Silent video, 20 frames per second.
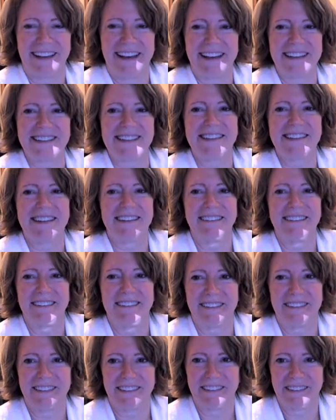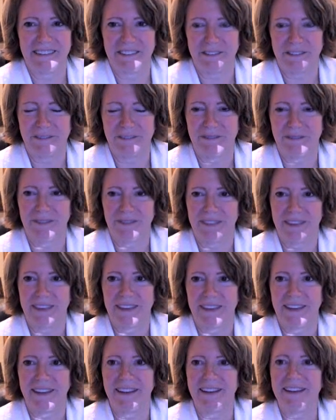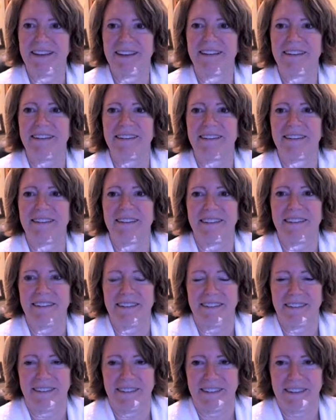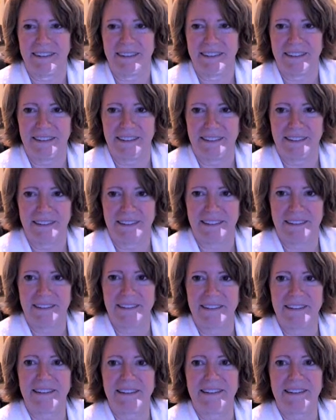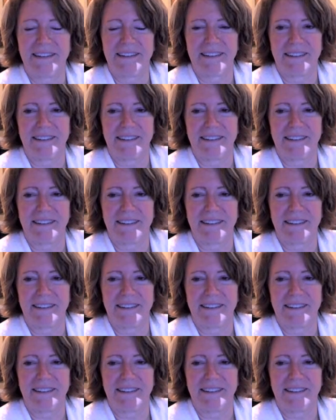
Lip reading: (silent)